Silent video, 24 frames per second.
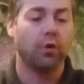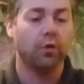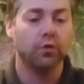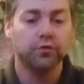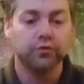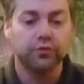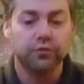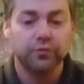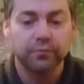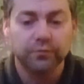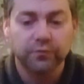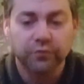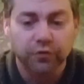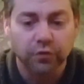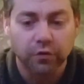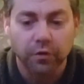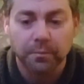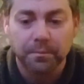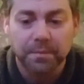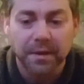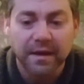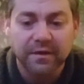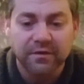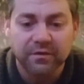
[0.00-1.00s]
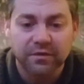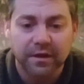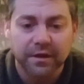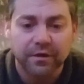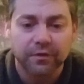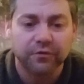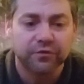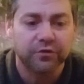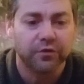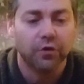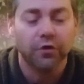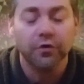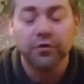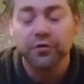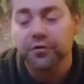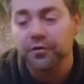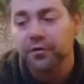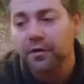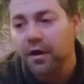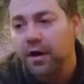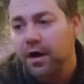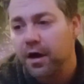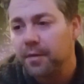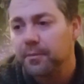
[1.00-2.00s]
Hunt sort of base layers to
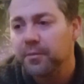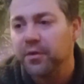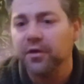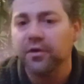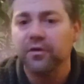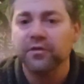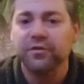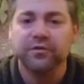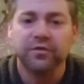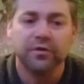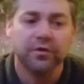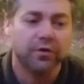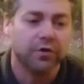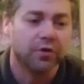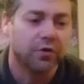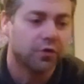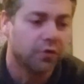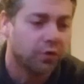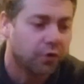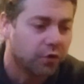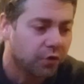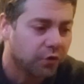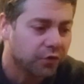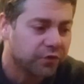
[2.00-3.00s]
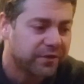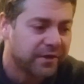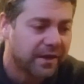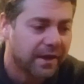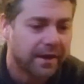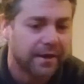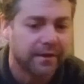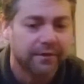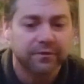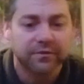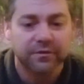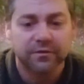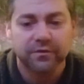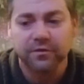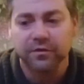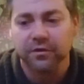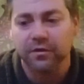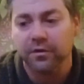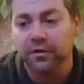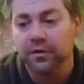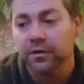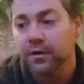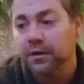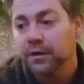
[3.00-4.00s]
Under Armour to Gore-Tex
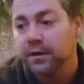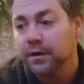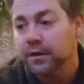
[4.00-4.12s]
to